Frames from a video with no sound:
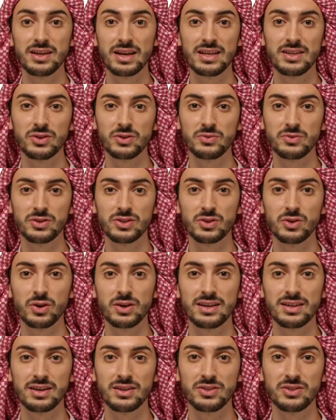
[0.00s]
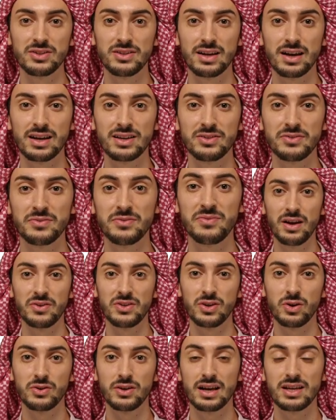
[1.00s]
Thank you for joining us today.
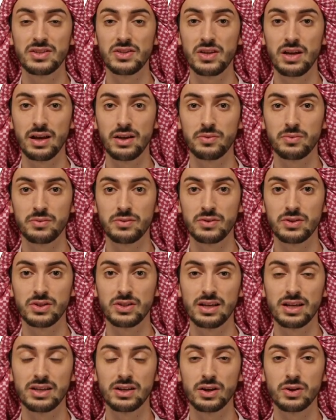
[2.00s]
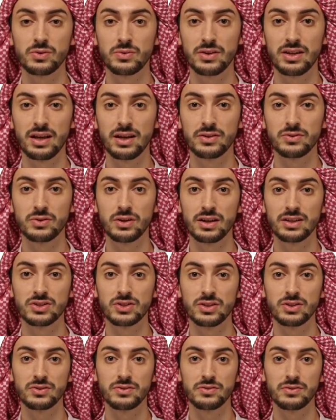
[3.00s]
Until next time, stay healthy and
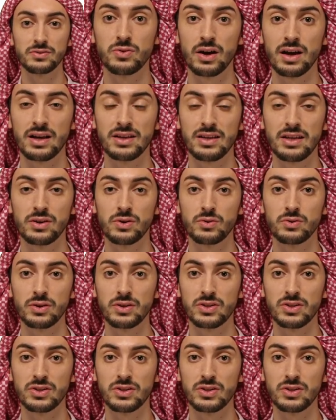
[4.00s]
blessed. Wa alaikum